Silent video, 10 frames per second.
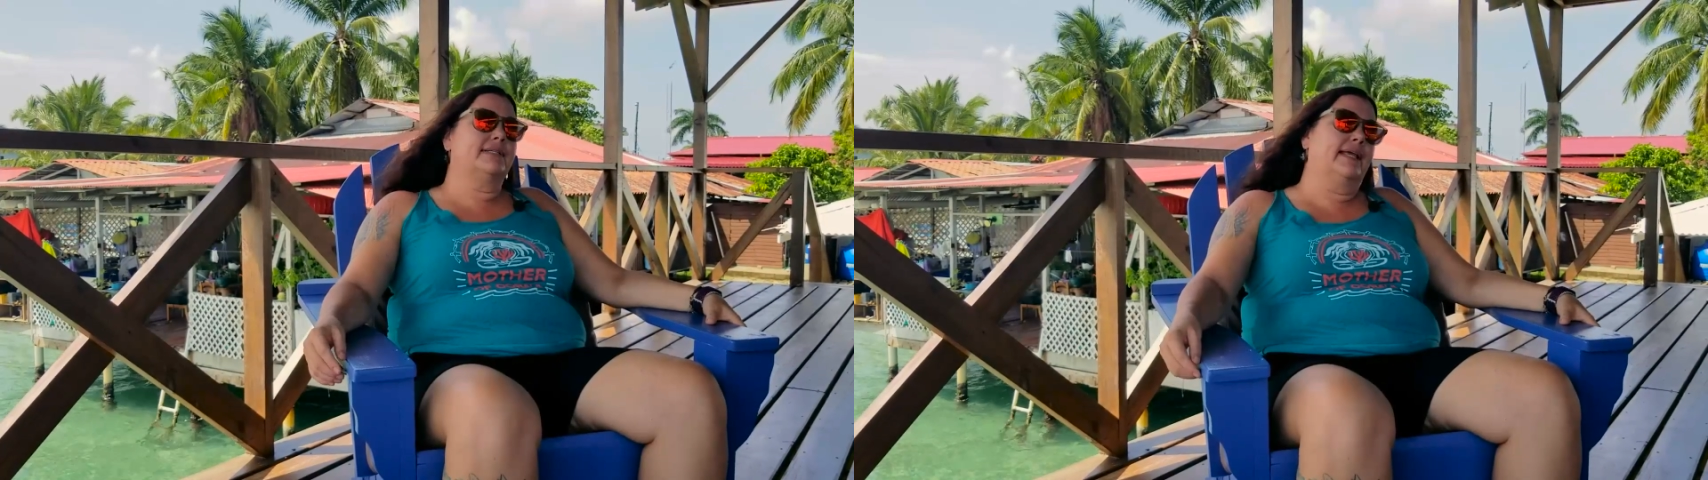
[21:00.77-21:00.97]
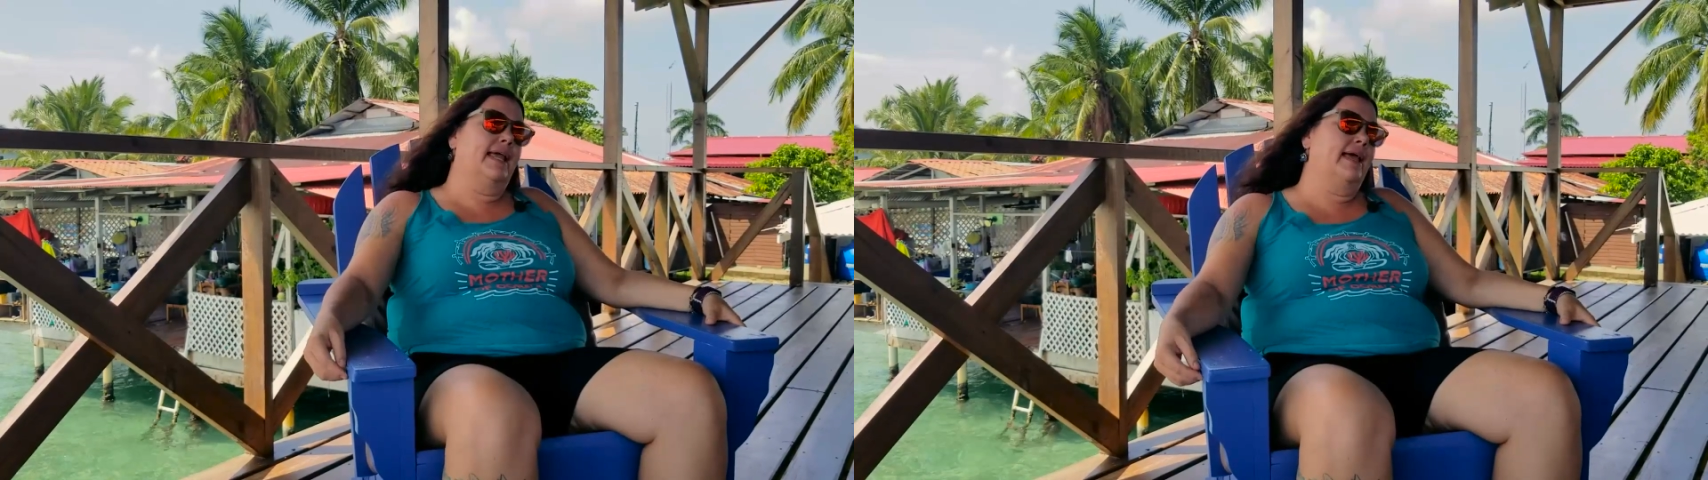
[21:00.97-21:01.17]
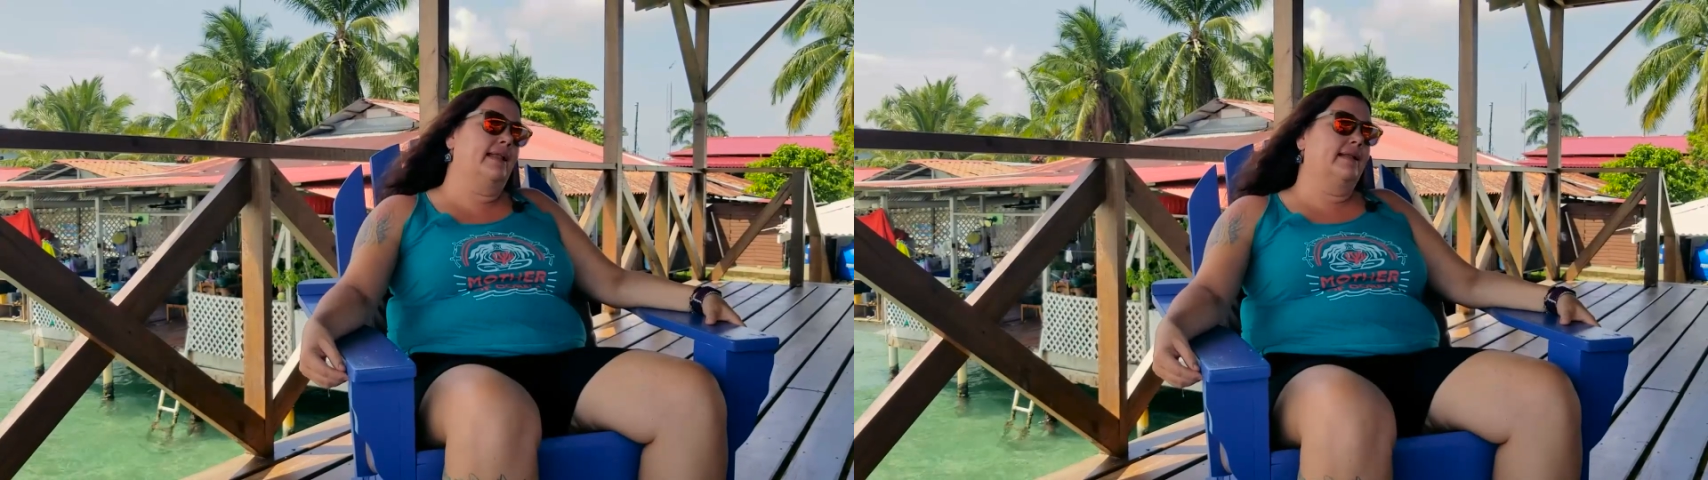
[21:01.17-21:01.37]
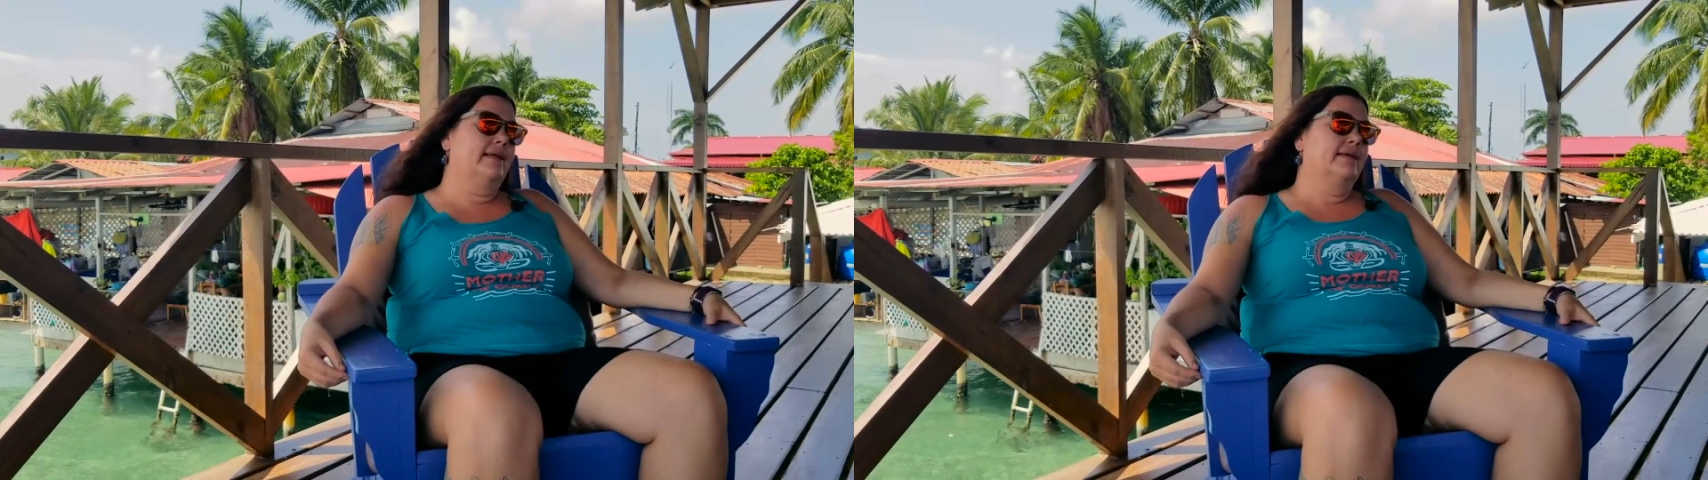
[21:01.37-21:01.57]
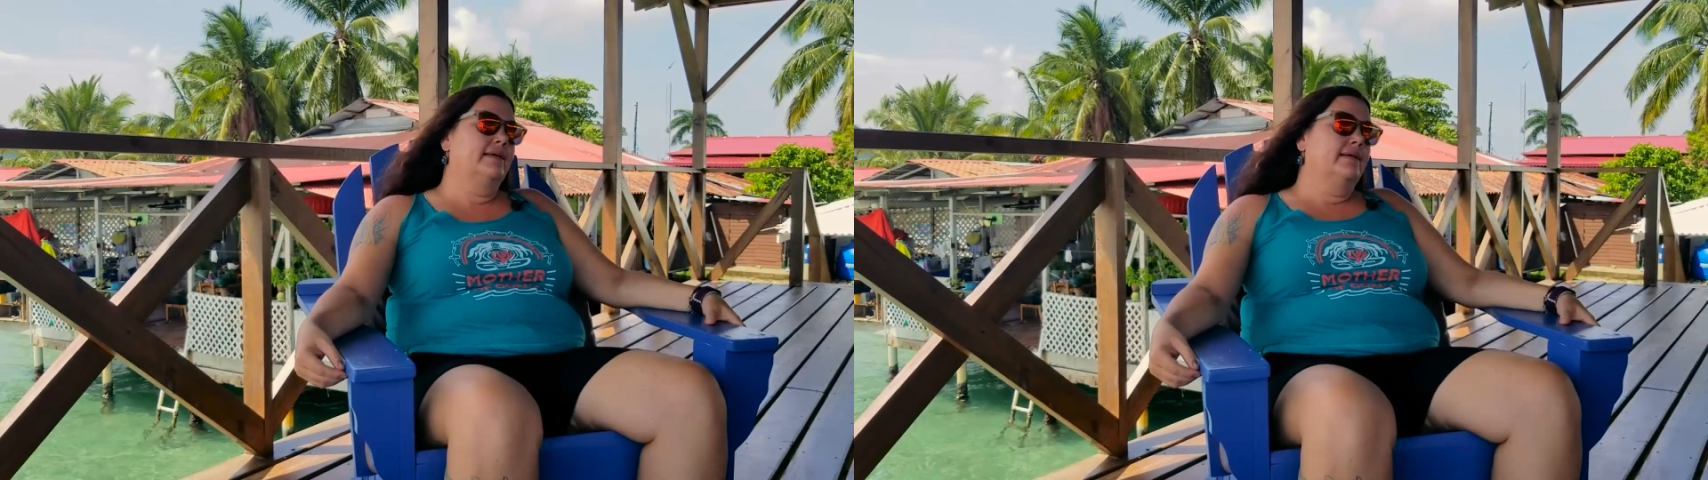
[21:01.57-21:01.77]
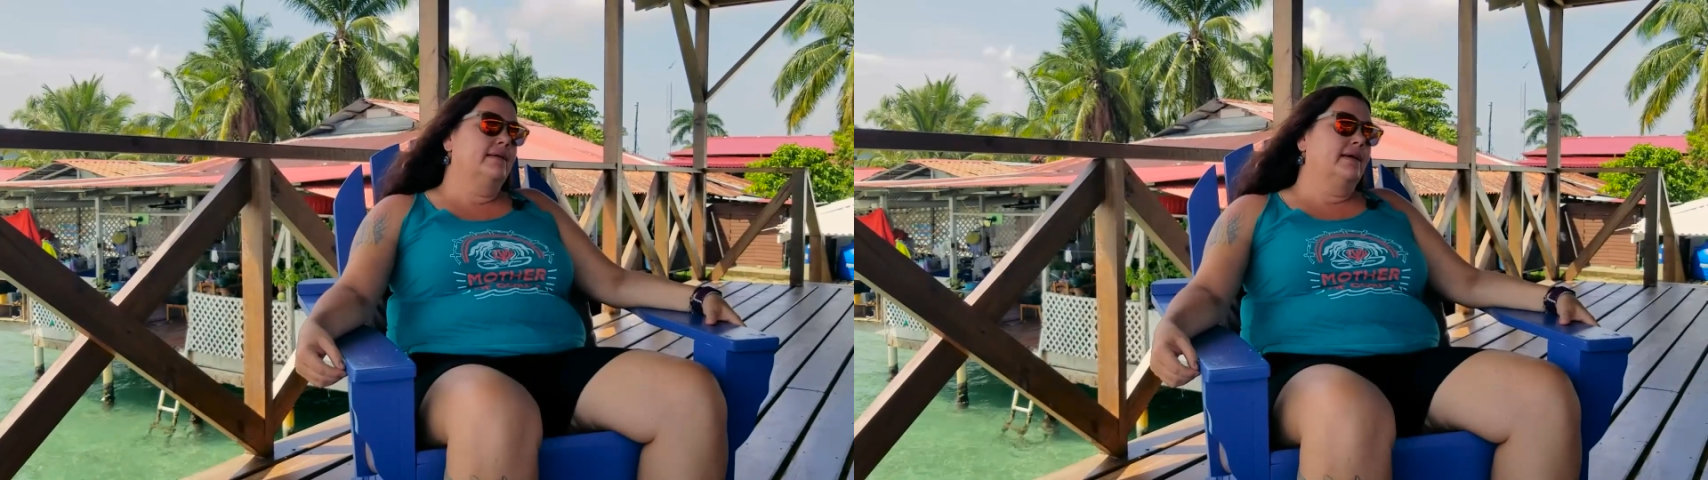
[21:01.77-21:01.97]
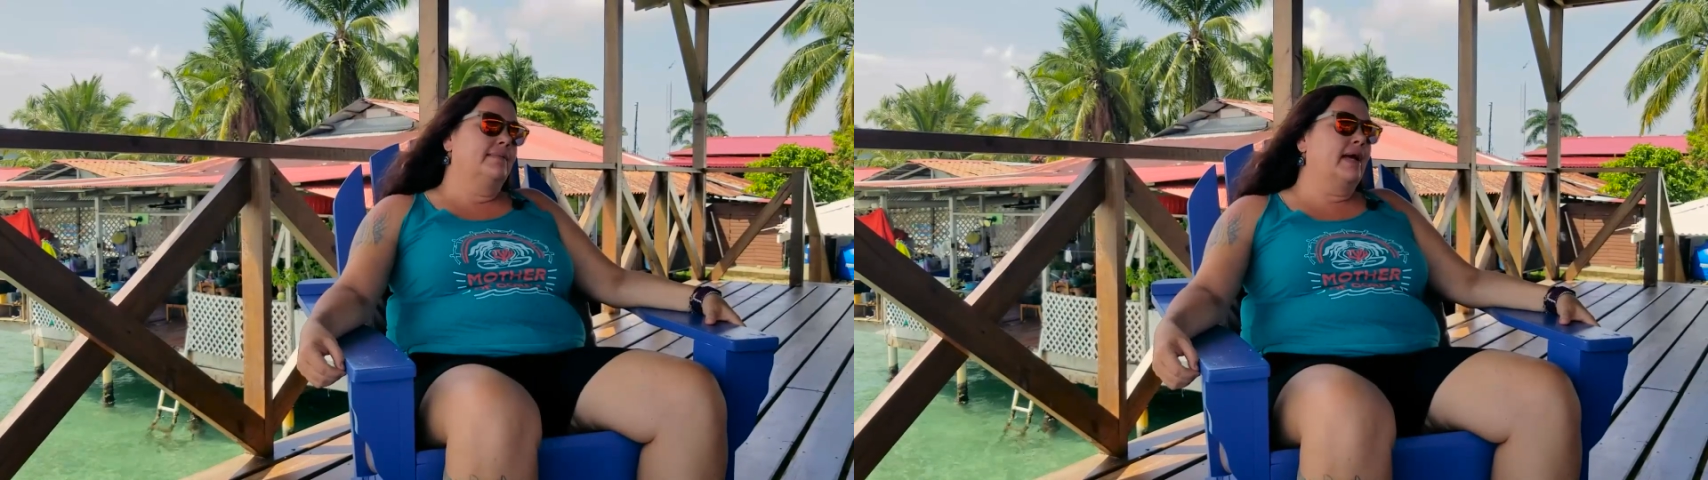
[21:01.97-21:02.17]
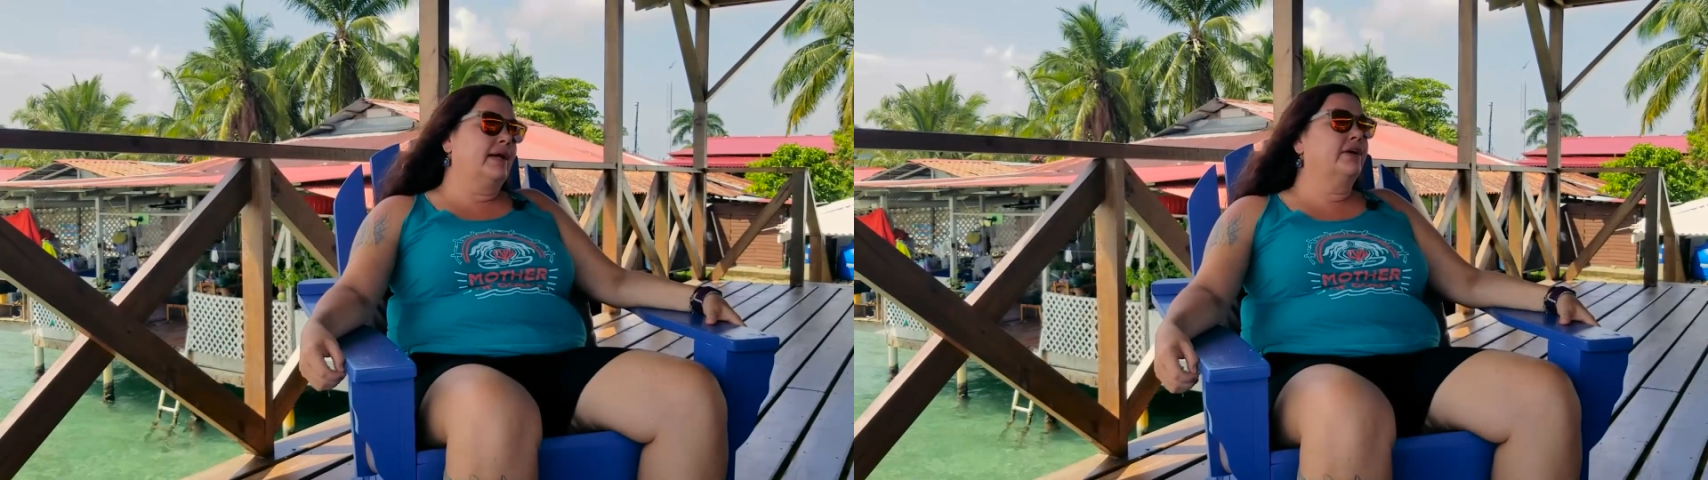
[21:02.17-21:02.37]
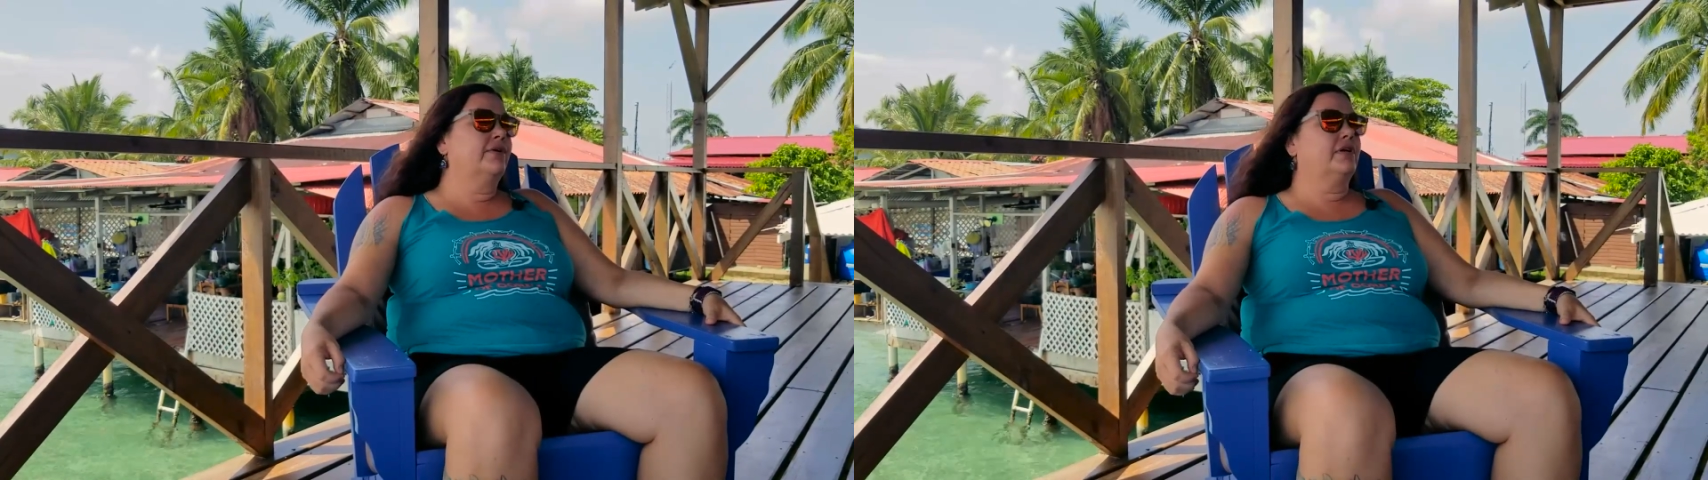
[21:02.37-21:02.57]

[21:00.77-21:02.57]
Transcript: I'm not going to go